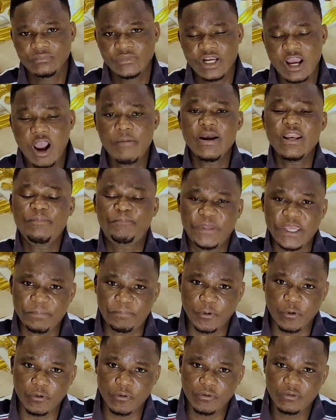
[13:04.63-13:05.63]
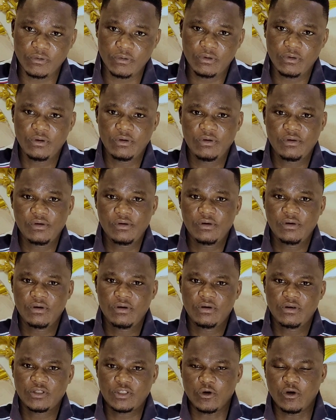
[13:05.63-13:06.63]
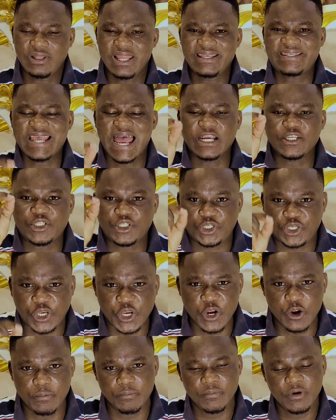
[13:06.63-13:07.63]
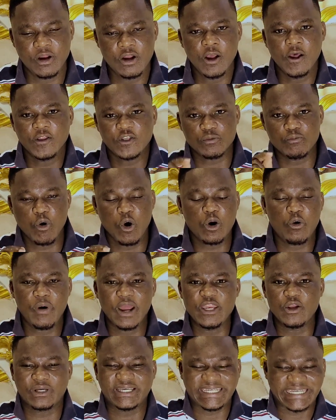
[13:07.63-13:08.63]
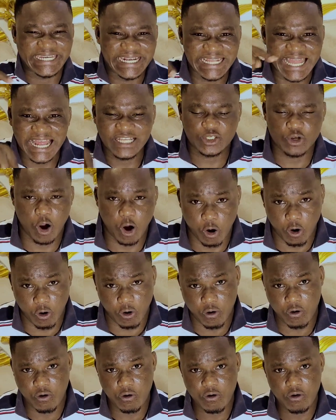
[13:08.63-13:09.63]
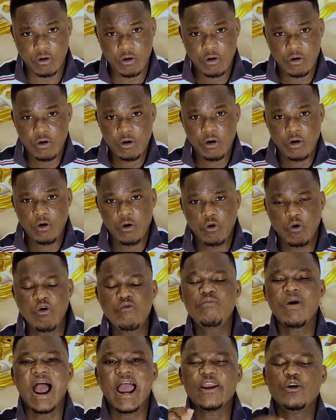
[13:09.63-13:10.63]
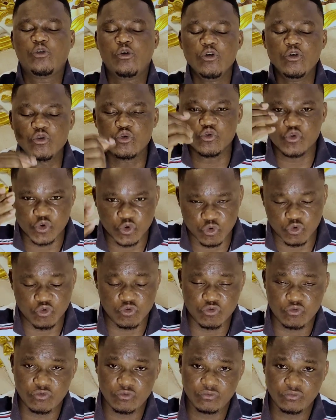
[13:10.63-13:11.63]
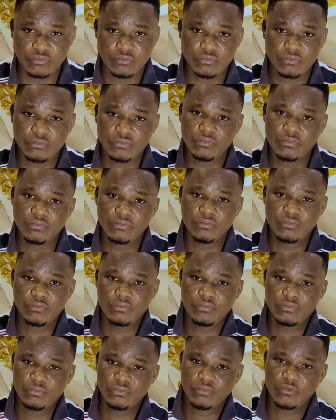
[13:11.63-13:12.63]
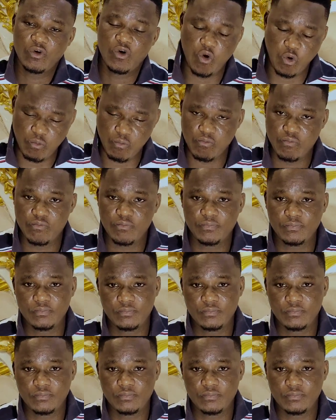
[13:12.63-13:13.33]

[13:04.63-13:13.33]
How many people? So let's assume tomorrow when you kill us all, whom are you going to rule? Whom?